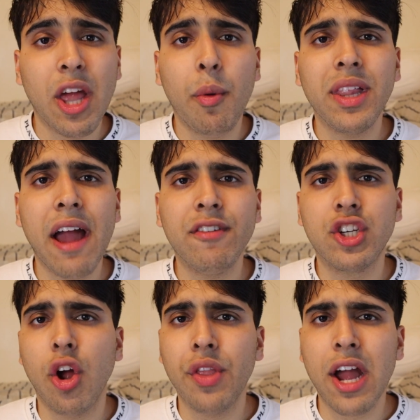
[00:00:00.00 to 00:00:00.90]
they really haven't
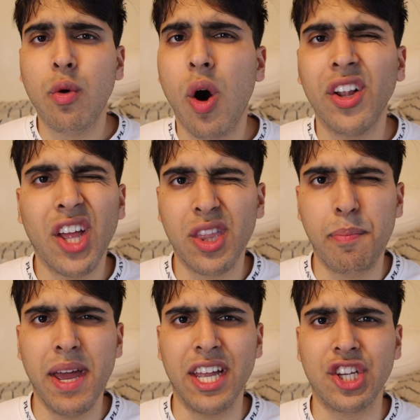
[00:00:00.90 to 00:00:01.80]
shown that quality on the
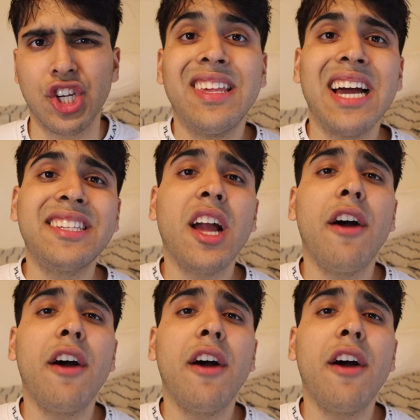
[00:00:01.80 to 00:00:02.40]
pitch. Yes, they